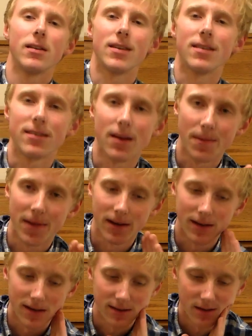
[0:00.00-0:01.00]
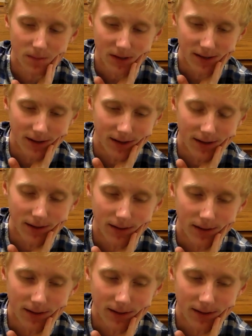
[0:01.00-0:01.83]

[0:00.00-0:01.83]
that something needs to be done,